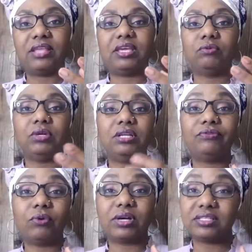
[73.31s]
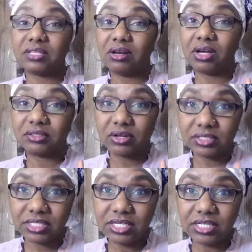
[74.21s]
they really focused a lot
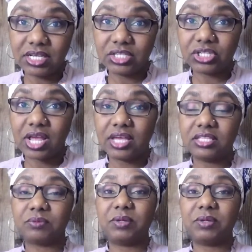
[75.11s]
on teenagers